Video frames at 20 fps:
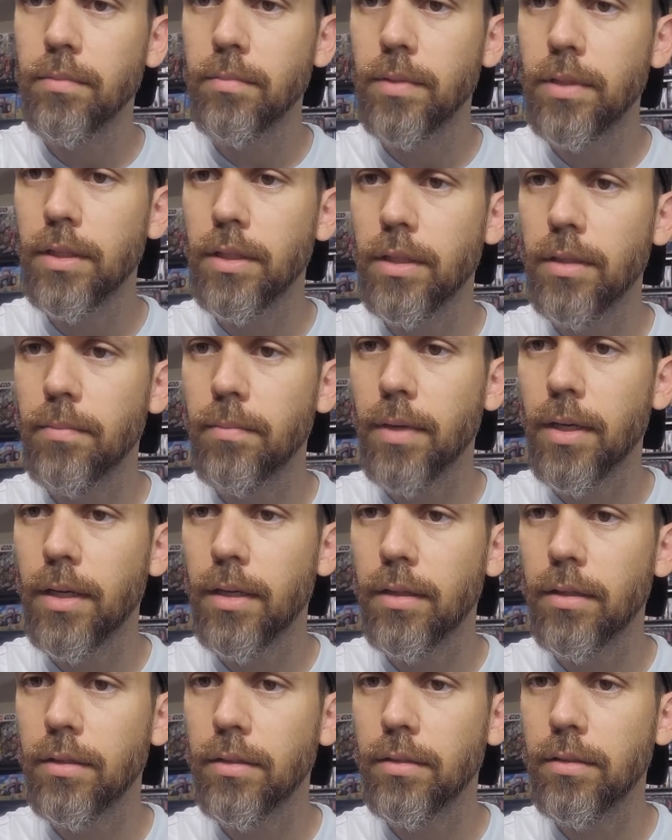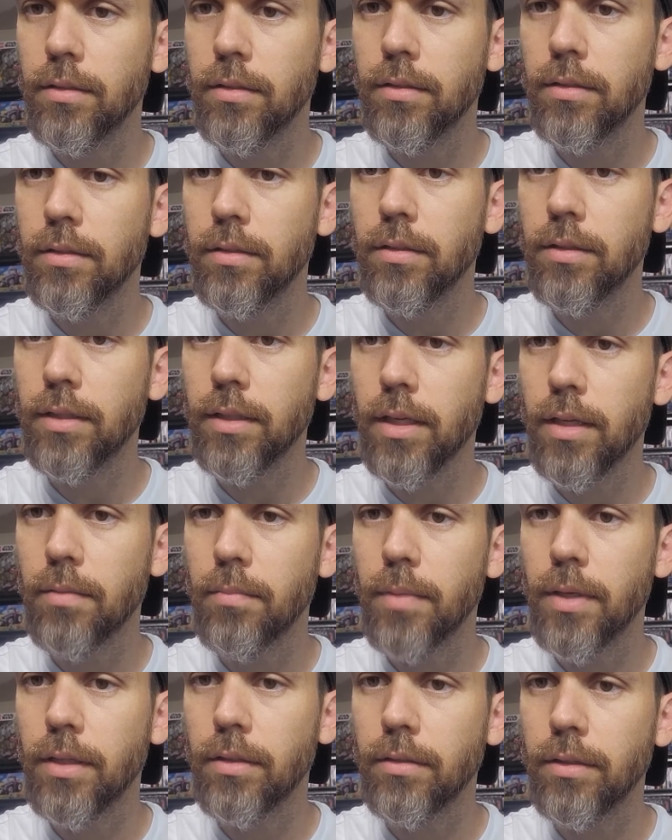Let me get my, I got
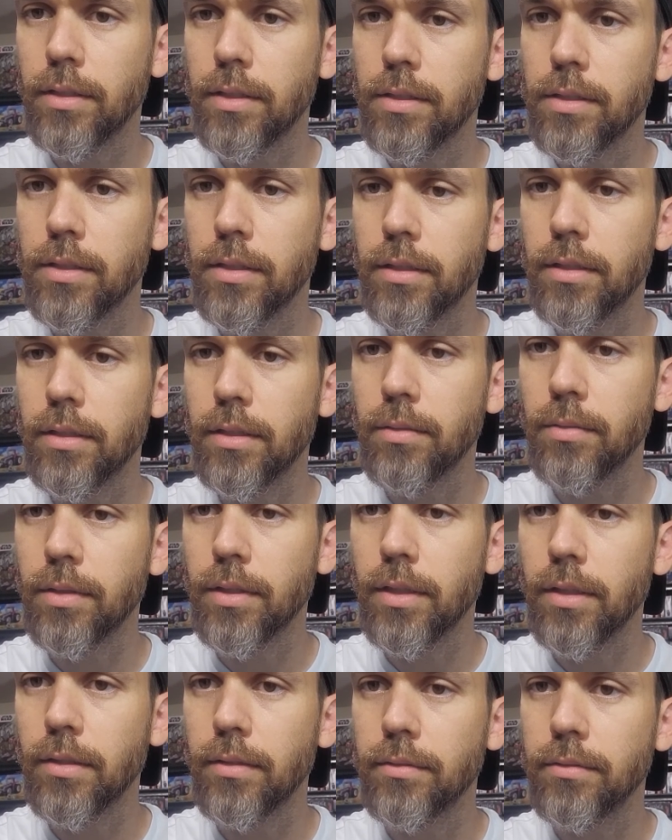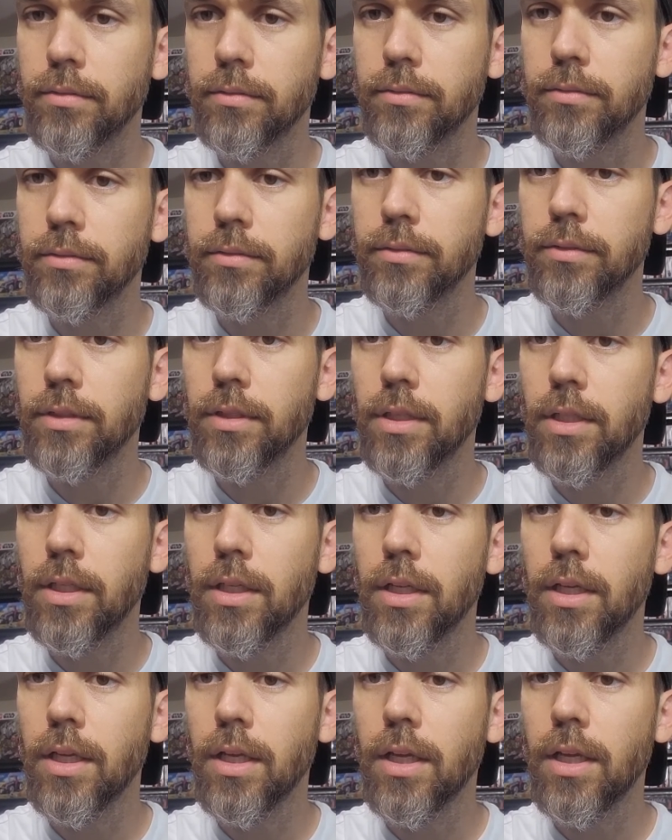a better list here. Here we go.
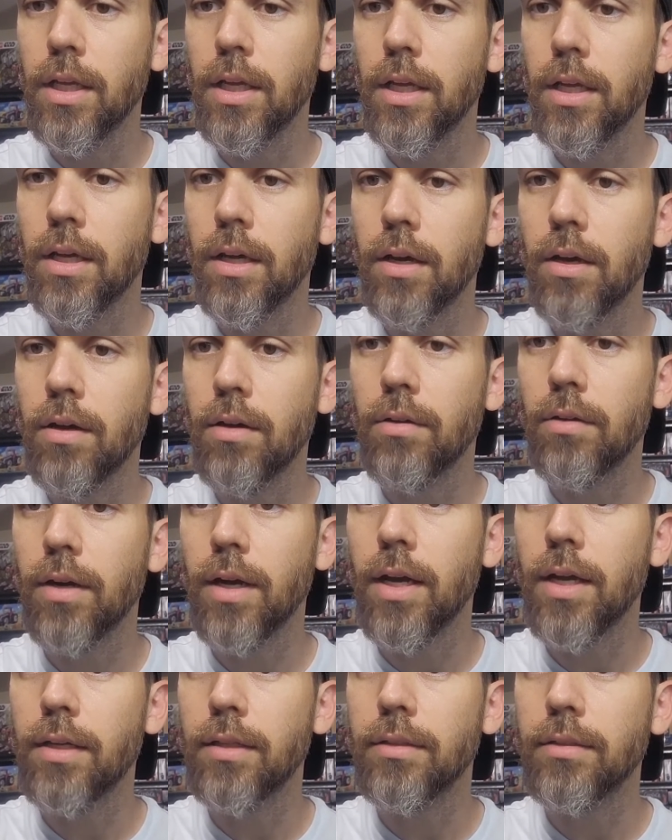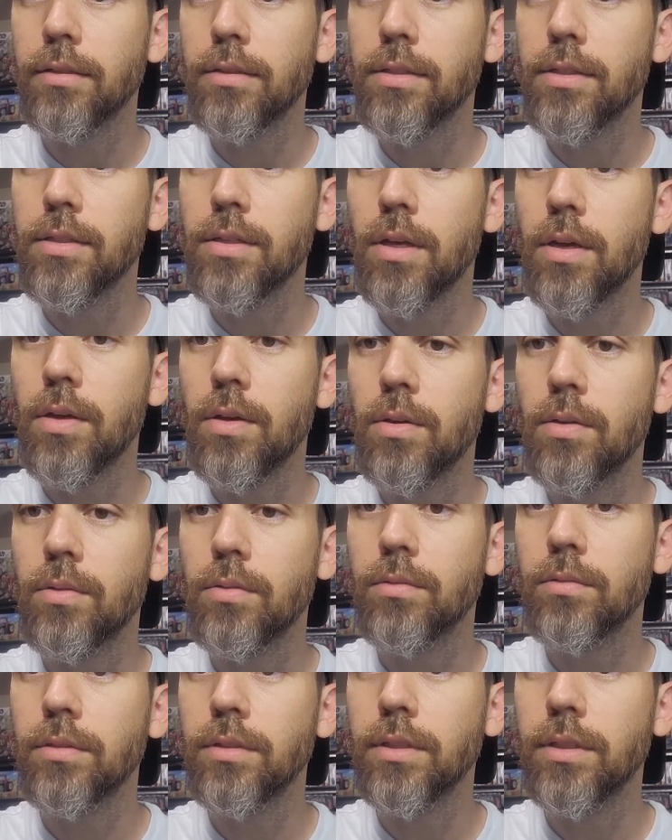All right,
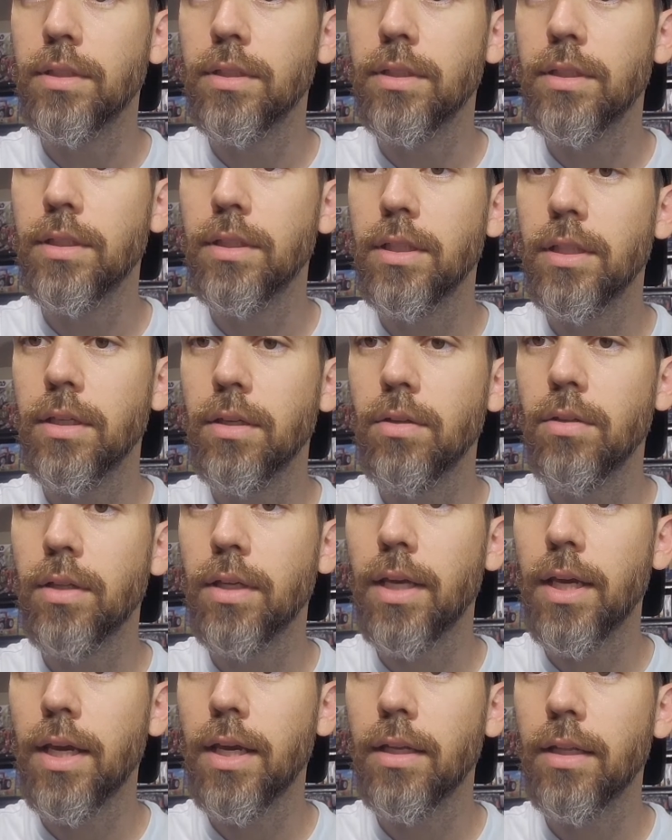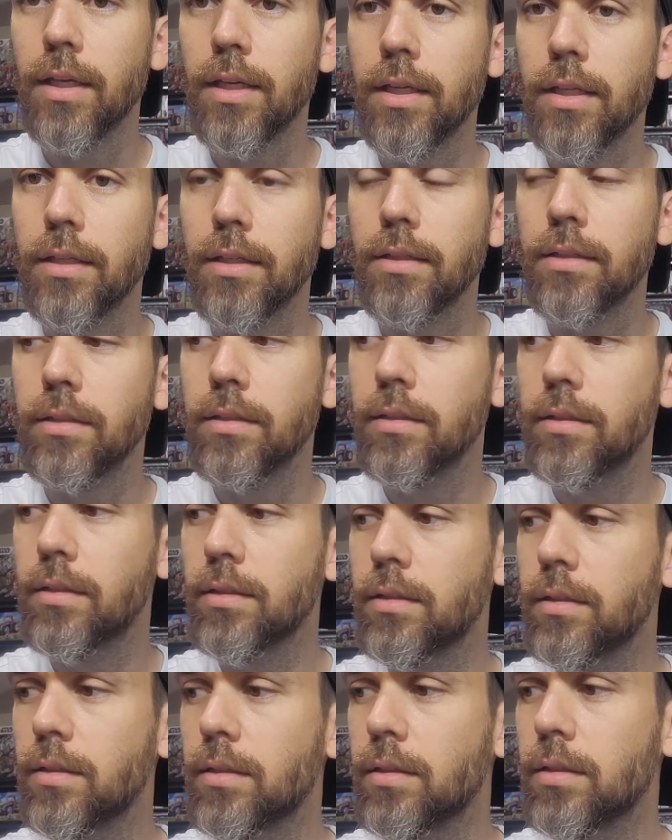so I think I only had like a,
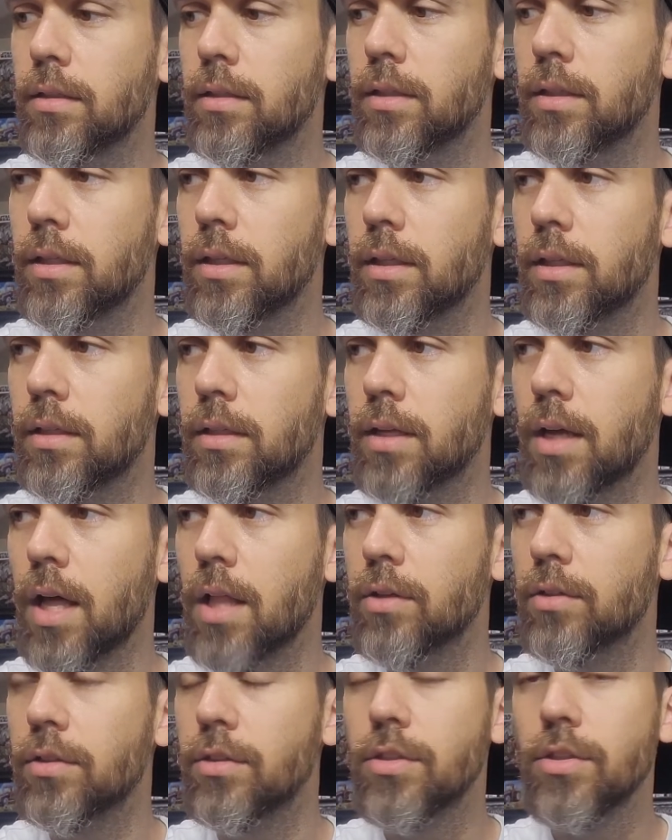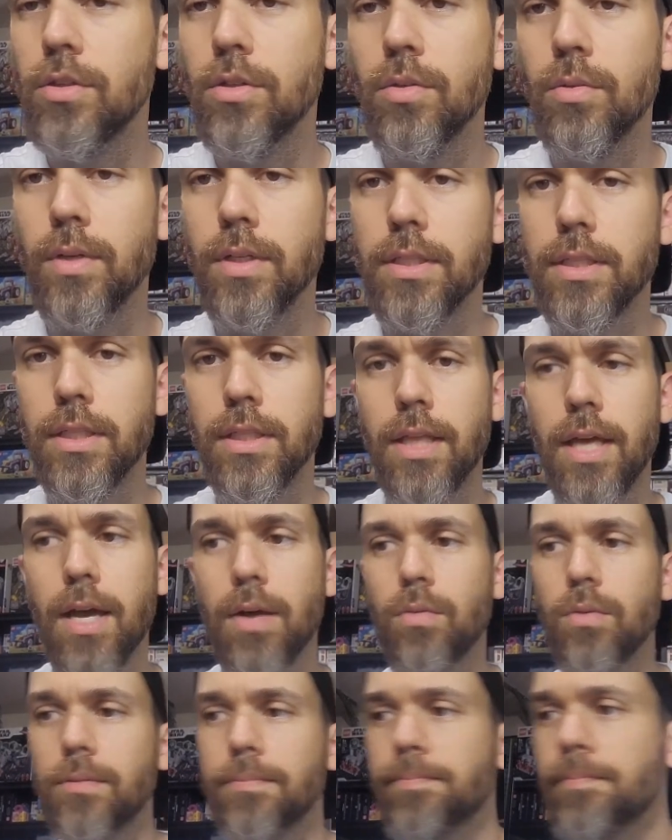a dollar or two into
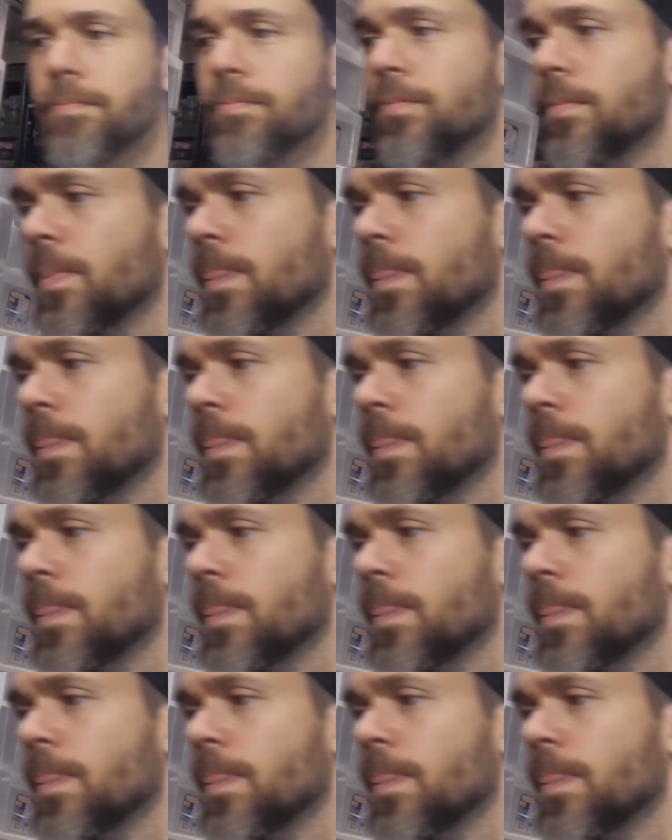that one.